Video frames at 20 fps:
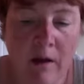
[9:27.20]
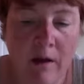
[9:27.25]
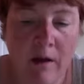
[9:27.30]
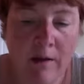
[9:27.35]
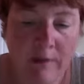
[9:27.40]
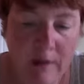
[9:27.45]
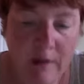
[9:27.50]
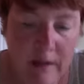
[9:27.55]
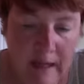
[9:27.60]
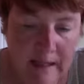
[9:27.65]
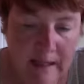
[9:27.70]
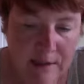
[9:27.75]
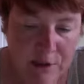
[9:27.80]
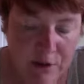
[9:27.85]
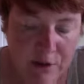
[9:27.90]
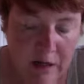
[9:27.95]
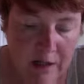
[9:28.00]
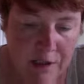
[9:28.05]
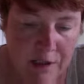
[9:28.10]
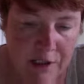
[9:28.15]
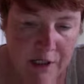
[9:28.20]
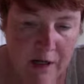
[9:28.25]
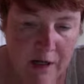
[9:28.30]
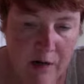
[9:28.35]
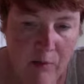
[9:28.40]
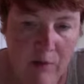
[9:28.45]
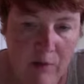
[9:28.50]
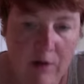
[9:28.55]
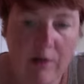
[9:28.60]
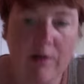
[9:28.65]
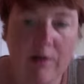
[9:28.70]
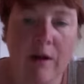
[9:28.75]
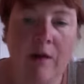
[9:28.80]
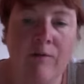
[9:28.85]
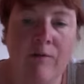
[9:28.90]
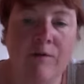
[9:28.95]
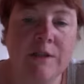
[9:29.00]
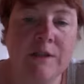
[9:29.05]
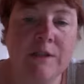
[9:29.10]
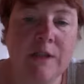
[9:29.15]
The last strategy I wanted to
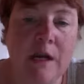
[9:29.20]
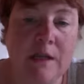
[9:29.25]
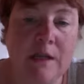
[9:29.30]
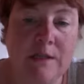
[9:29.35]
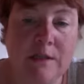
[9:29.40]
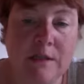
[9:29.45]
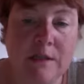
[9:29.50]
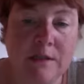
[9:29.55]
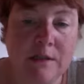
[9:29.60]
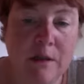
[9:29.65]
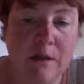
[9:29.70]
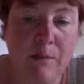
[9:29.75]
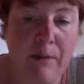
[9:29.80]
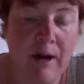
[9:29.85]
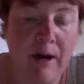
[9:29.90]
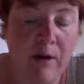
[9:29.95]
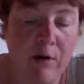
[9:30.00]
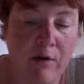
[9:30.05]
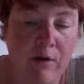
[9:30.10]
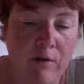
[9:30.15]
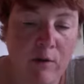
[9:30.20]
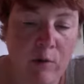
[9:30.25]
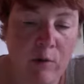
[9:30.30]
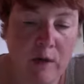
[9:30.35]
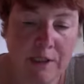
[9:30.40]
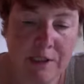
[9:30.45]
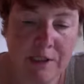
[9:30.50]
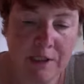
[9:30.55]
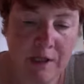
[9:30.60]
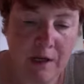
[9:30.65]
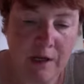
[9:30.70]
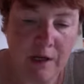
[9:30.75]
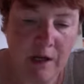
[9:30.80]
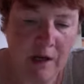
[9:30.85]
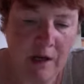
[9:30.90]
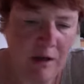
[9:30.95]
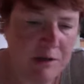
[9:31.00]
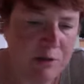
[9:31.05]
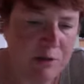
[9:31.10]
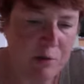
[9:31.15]
emphasize is the power of questioning,
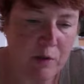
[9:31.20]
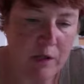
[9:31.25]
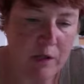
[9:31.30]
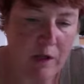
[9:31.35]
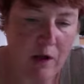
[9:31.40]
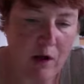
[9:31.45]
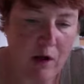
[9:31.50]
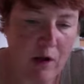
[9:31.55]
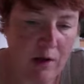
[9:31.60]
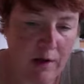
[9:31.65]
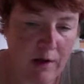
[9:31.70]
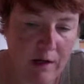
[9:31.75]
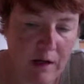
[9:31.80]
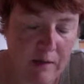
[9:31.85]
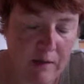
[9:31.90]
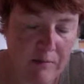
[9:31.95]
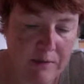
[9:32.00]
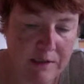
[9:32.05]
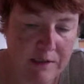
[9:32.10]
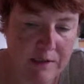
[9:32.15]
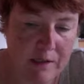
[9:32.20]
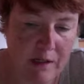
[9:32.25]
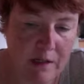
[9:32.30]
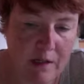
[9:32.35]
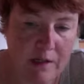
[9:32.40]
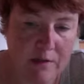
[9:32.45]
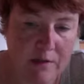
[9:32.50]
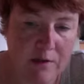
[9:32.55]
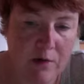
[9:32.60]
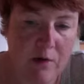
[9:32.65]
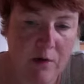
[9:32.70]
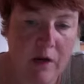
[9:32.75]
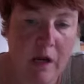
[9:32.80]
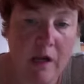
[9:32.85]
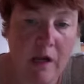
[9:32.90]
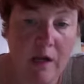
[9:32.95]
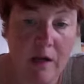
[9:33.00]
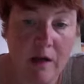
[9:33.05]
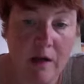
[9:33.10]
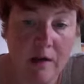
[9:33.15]
and it's really all encompassing. It's
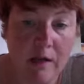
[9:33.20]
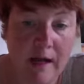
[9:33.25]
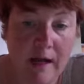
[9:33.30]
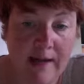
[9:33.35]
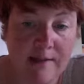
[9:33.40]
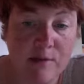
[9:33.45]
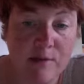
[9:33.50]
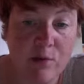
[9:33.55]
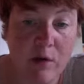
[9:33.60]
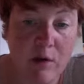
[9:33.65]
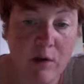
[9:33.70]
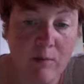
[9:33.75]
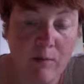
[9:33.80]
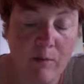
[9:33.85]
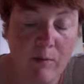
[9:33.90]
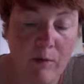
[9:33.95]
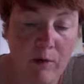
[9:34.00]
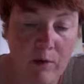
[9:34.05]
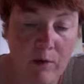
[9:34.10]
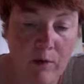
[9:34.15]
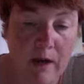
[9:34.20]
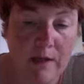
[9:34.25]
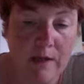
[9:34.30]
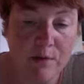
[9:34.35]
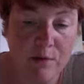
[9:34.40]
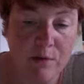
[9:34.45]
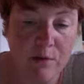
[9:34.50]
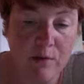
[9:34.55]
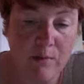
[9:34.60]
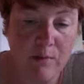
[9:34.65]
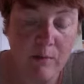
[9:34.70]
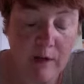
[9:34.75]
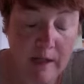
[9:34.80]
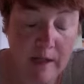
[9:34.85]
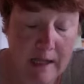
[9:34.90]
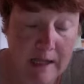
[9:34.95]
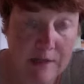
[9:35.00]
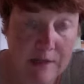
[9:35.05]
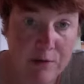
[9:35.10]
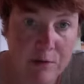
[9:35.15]
creating a classroom
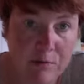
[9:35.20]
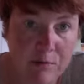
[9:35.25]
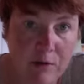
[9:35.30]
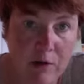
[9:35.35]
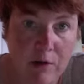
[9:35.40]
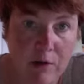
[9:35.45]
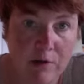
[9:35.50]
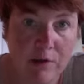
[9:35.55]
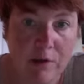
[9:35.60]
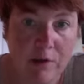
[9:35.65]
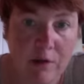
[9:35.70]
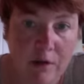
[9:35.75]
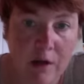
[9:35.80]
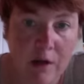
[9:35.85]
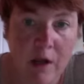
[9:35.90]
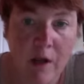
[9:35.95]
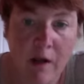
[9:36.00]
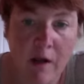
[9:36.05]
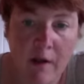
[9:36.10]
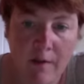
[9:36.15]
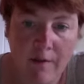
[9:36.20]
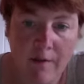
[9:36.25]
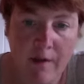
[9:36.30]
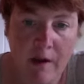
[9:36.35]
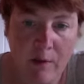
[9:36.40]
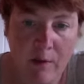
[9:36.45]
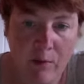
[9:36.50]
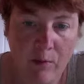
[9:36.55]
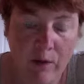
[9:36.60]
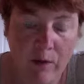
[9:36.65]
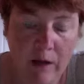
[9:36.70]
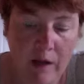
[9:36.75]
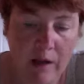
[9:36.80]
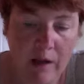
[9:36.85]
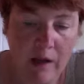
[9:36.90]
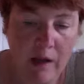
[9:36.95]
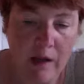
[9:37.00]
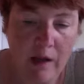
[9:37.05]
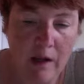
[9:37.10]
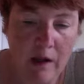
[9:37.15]
culture that
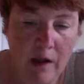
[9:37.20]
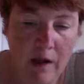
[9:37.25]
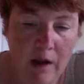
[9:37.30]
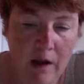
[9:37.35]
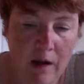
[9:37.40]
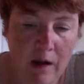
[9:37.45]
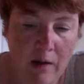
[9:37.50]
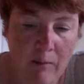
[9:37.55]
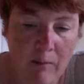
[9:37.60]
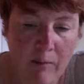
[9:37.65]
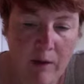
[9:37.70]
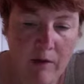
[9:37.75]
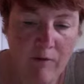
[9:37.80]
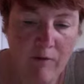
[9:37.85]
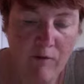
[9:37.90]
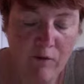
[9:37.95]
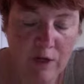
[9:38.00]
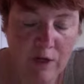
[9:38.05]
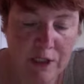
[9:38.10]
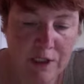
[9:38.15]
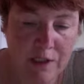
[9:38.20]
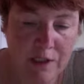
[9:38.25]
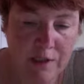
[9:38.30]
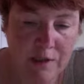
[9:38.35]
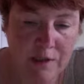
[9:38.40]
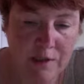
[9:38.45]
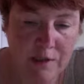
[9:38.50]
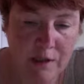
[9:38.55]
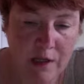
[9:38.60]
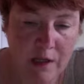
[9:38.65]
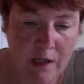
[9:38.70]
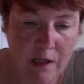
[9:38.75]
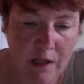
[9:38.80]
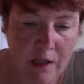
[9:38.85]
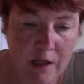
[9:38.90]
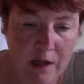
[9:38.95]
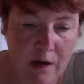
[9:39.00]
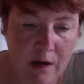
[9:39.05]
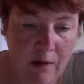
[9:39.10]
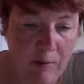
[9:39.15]
really envisions
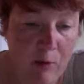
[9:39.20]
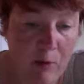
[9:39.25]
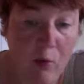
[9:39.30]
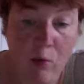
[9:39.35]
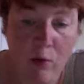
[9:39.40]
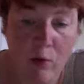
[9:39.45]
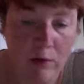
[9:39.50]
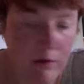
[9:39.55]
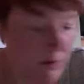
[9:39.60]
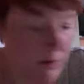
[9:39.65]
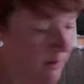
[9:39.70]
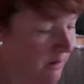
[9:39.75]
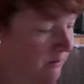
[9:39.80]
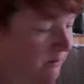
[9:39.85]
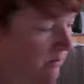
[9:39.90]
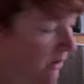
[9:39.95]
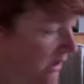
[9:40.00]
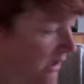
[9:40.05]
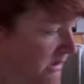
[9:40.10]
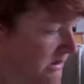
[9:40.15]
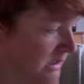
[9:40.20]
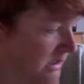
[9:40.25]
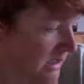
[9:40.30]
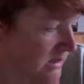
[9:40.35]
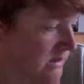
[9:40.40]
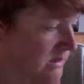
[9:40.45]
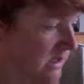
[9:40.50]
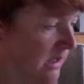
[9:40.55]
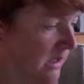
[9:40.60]
the whole learning process.